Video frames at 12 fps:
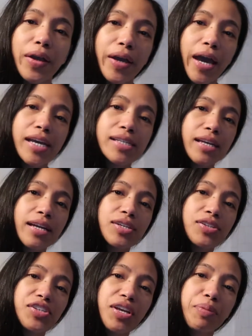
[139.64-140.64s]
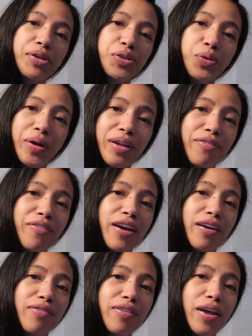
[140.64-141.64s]
you guys, it is December
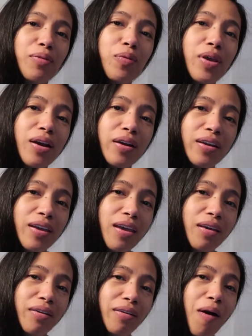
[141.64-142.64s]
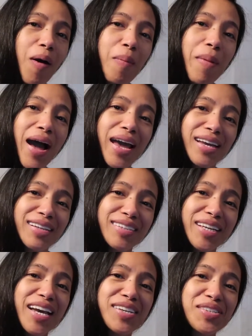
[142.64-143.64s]
25th and we are here on my
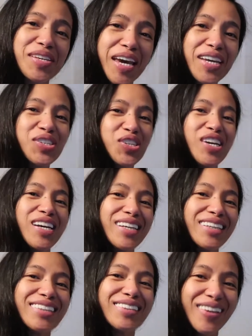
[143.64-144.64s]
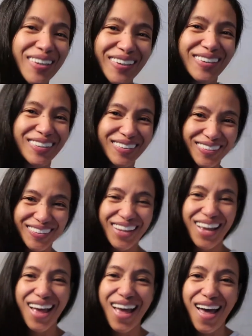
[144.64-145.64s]
test kitchen.
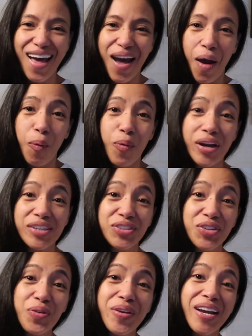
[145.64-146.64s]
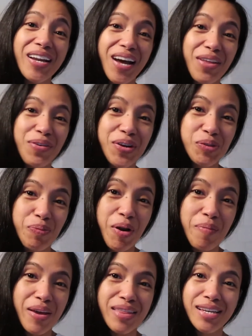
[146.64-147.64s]
We're doing another
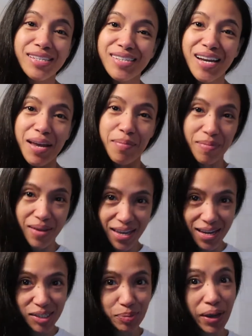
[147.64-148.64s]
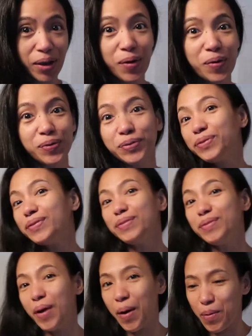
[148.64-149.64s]
experiment. This time it is my
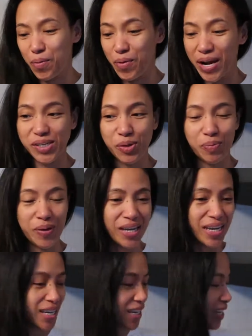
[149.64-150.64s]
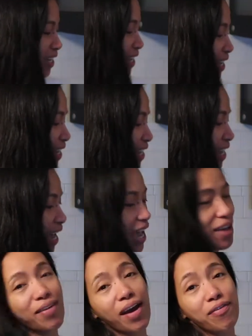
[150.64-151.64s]
own recipe. I
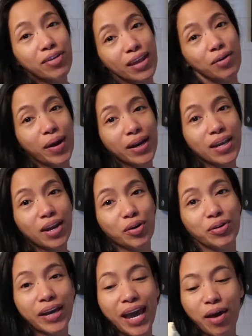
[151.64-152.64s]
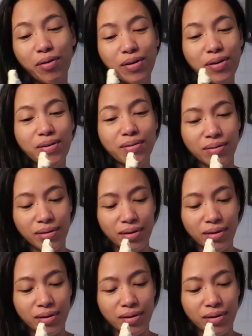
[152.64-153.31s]
have everything right here on the counter.